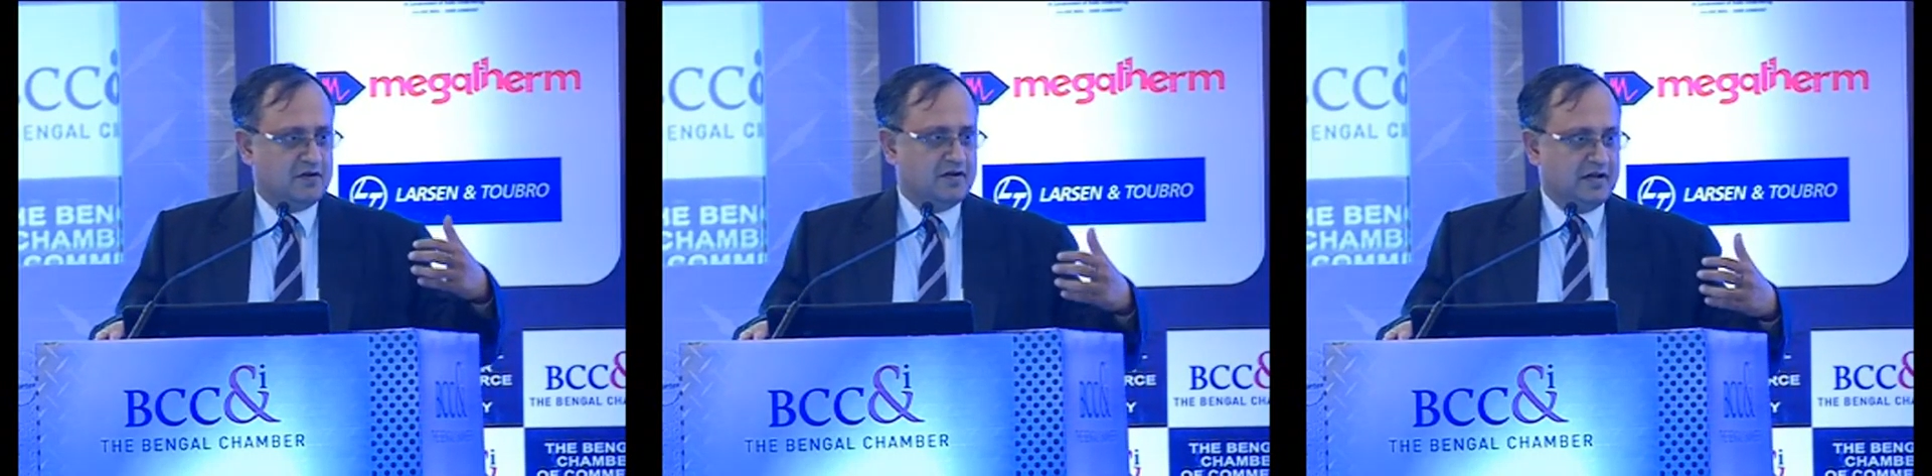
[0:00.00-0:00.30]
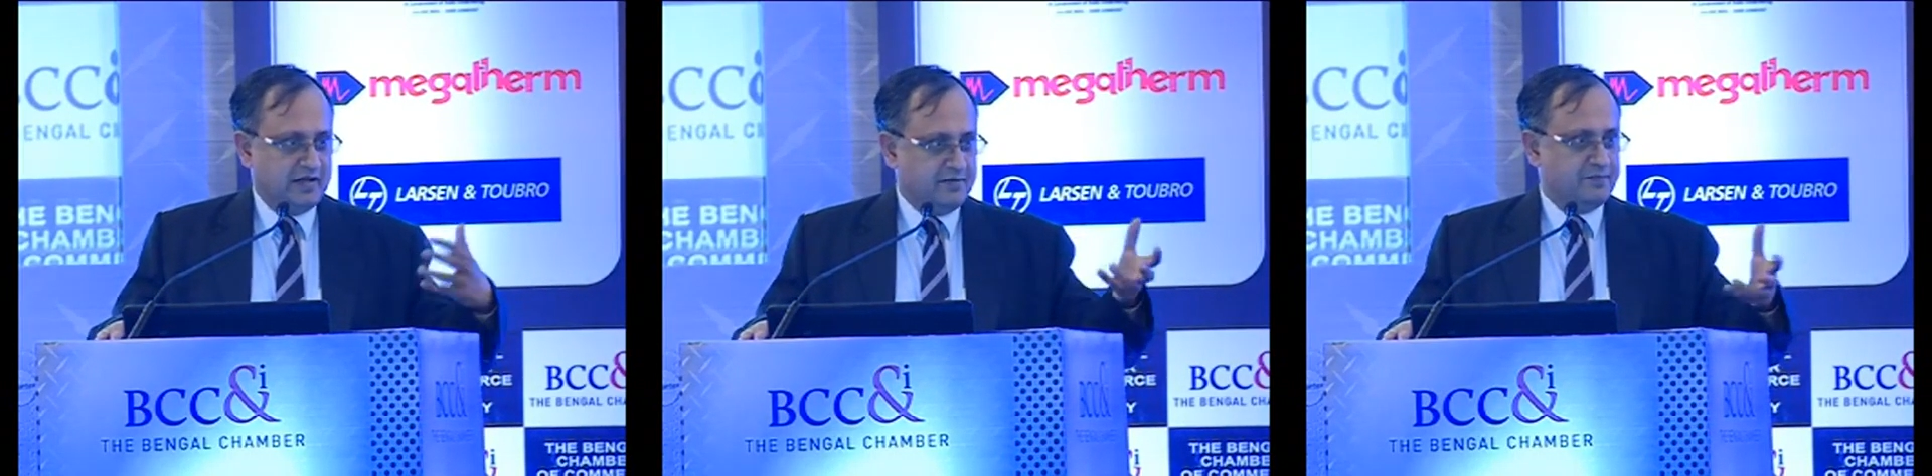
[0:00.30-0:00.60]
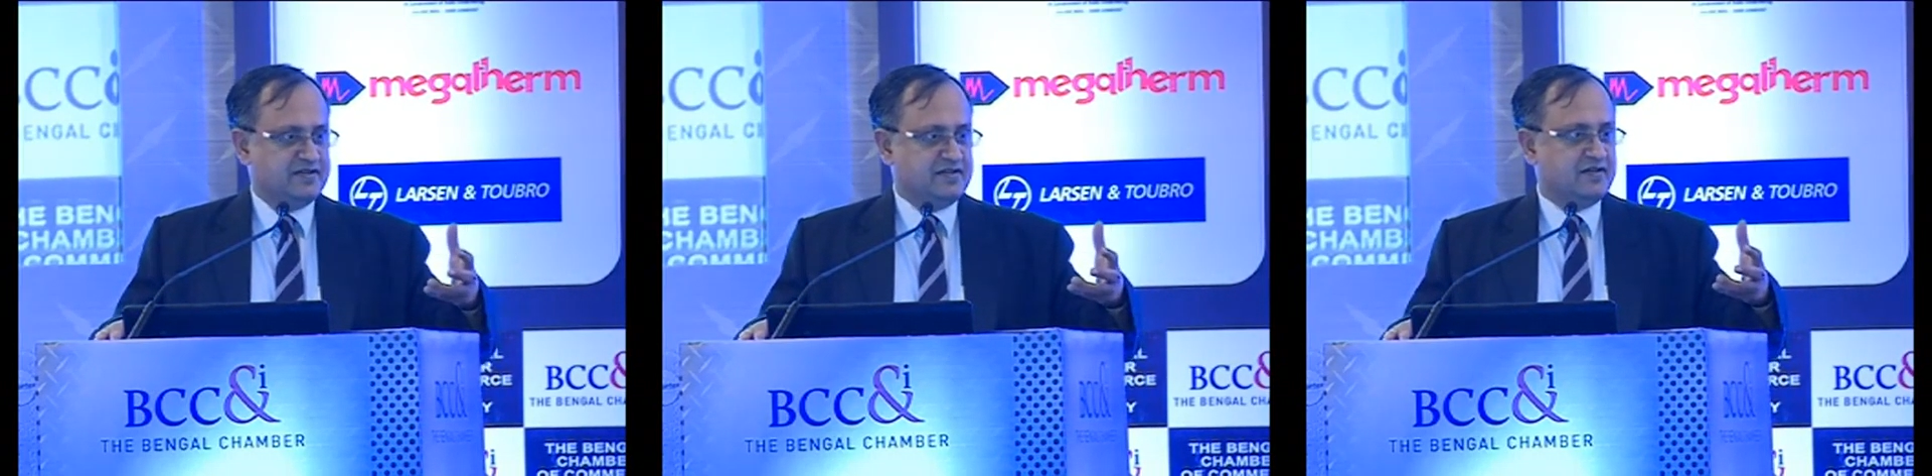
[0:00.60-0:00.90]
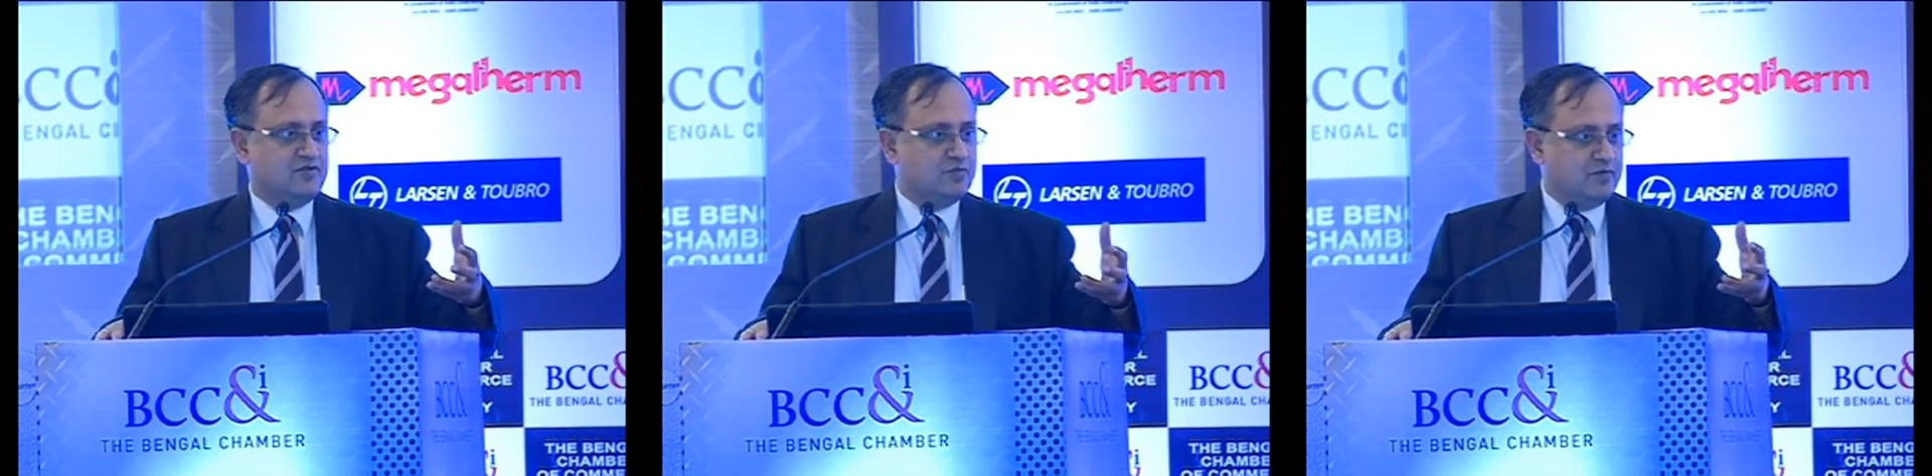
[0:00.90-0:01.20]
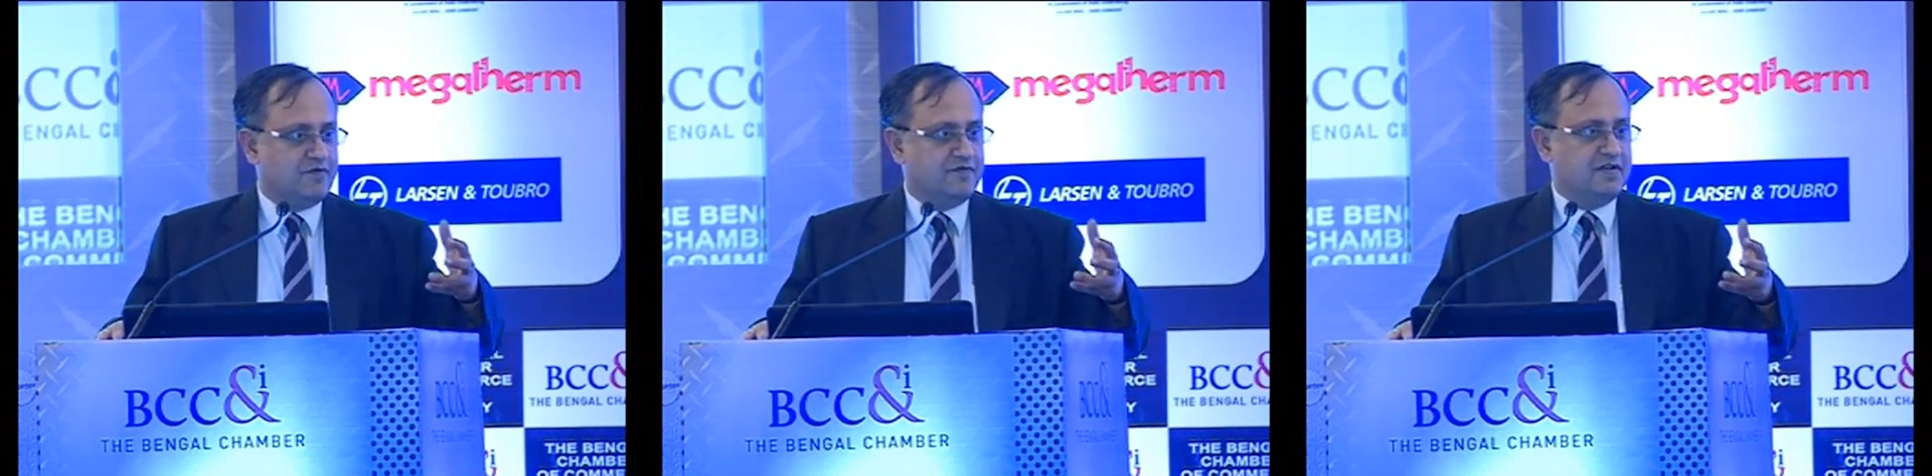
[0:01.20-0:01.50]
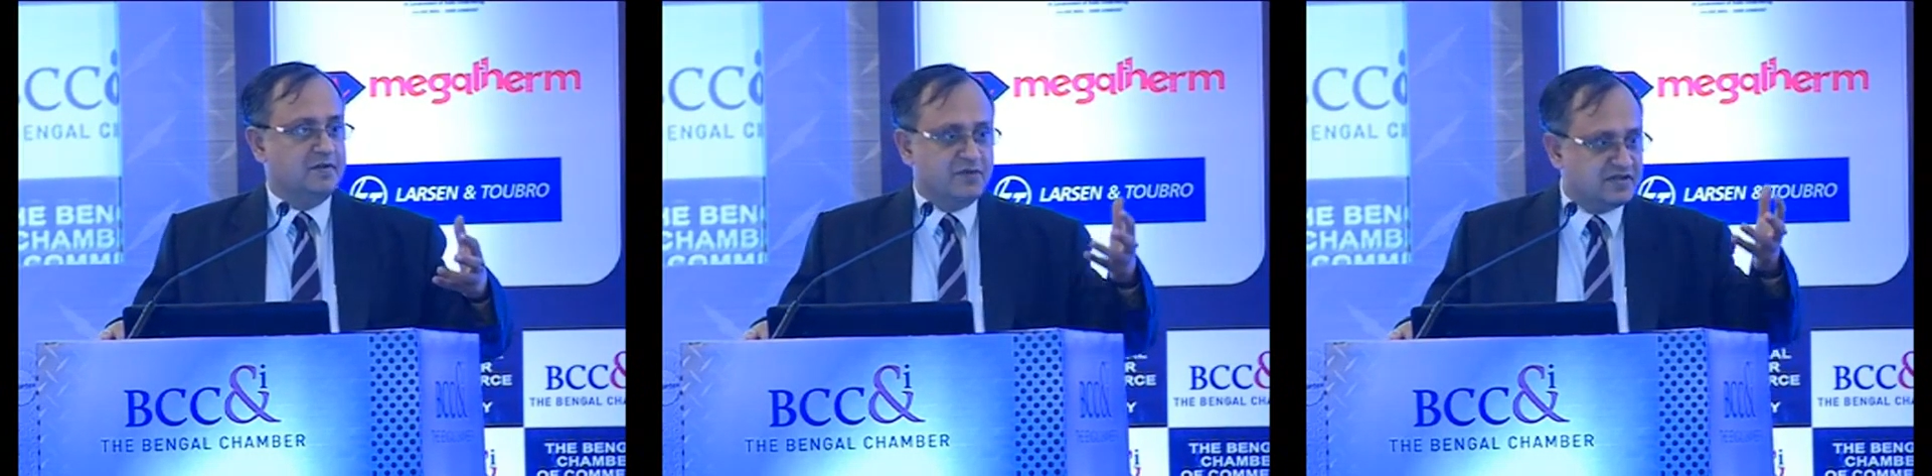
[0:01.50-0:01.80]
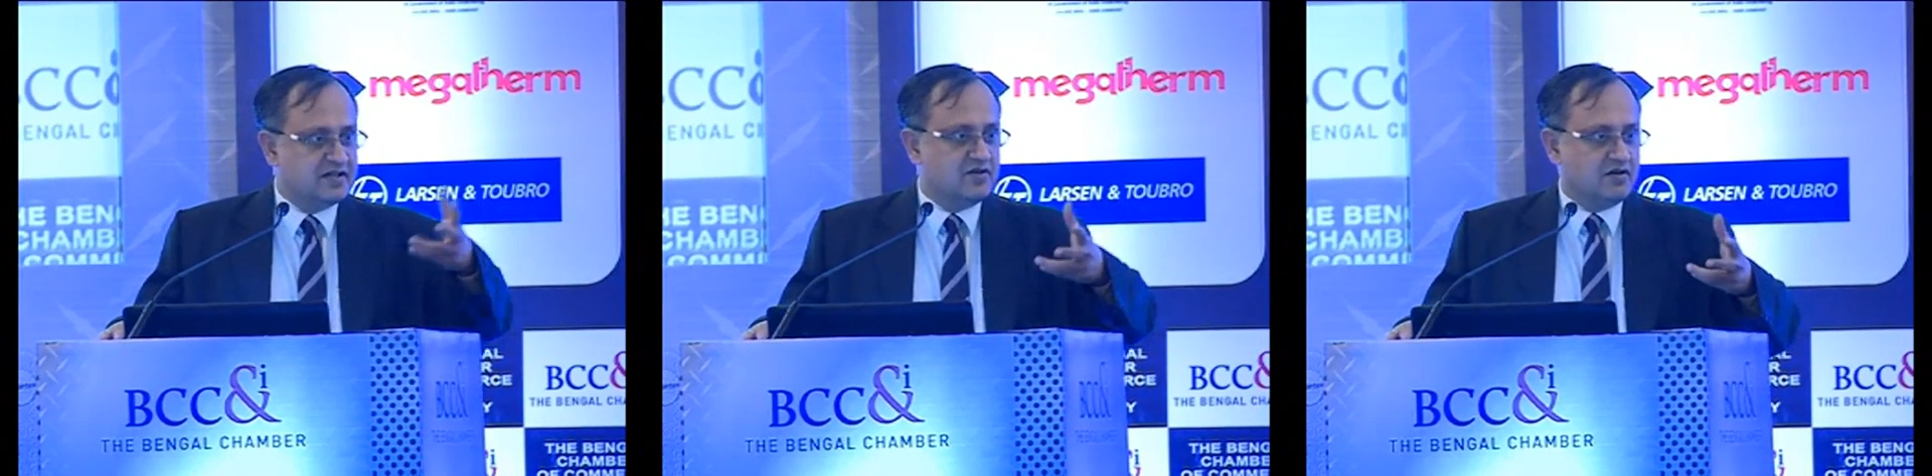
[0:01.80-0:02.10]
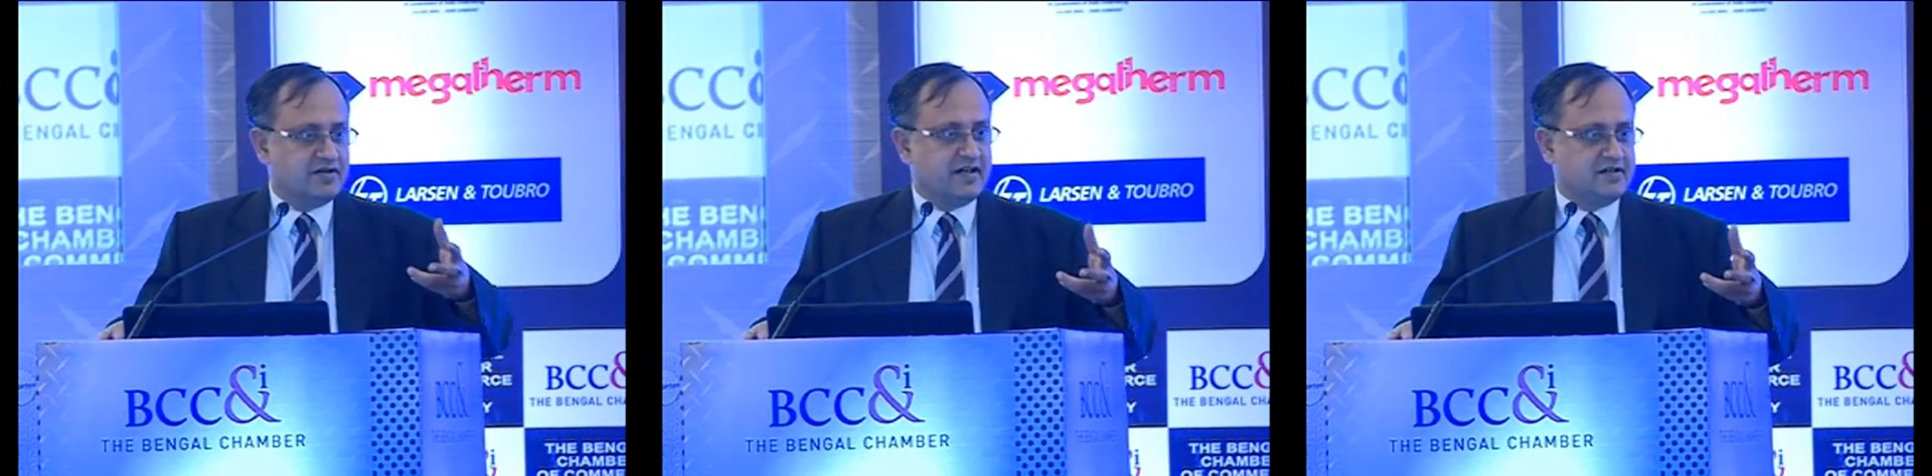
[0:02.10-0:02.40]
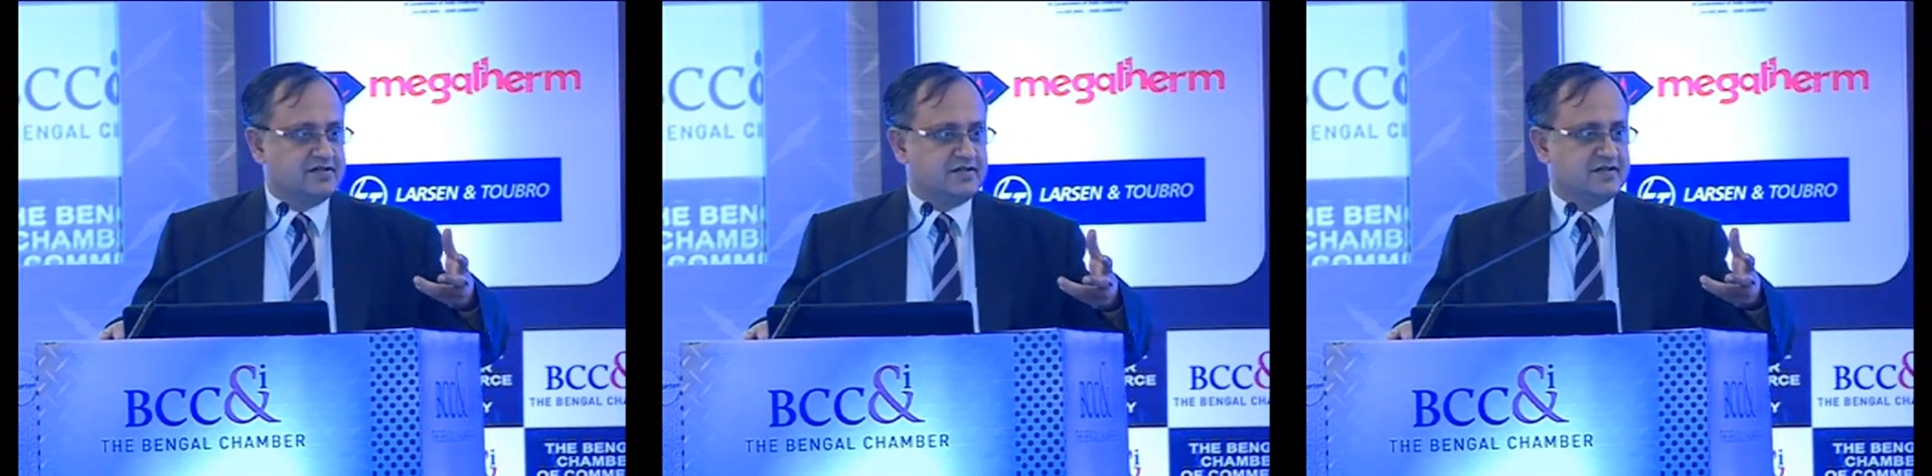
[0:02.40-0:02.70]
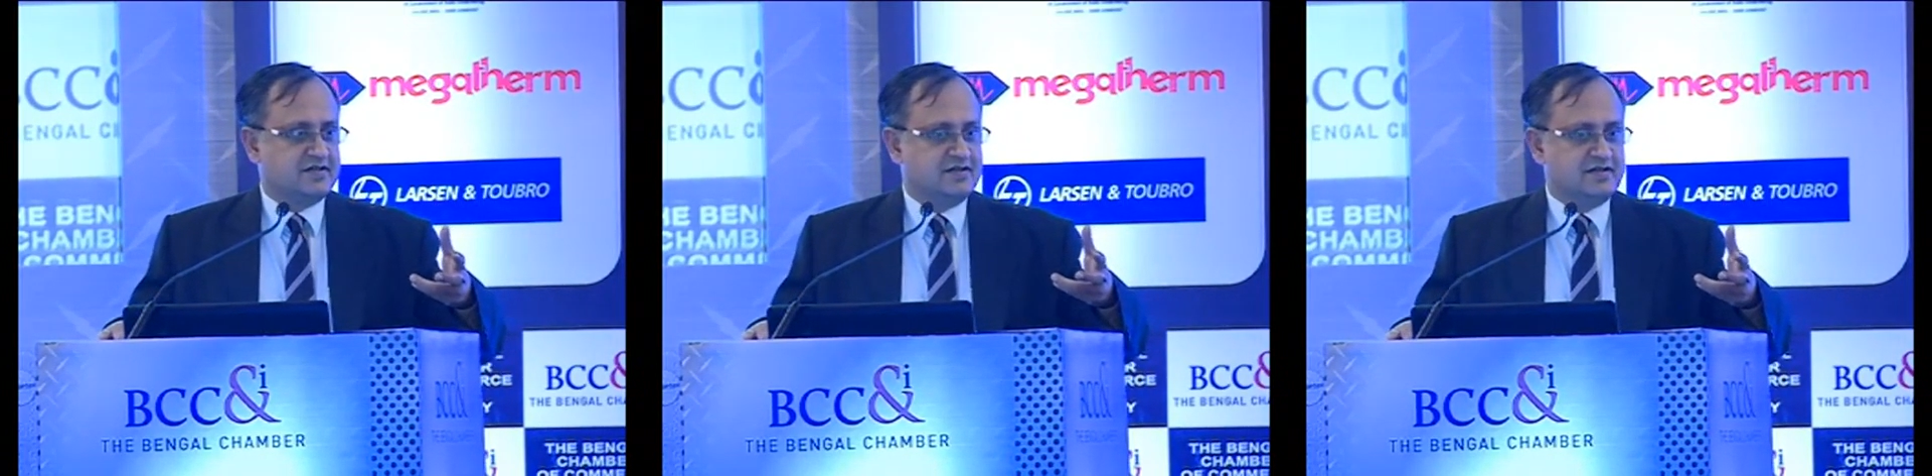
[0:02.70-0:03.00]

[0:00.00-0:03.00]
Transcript: I represent the group of EPC contractors